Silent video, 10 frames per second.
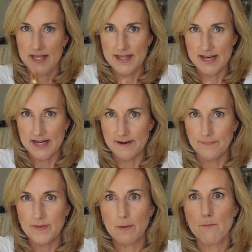the
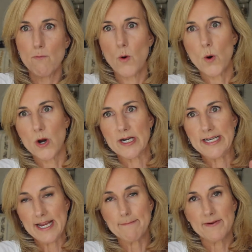more
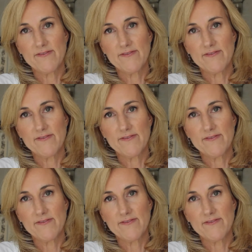deep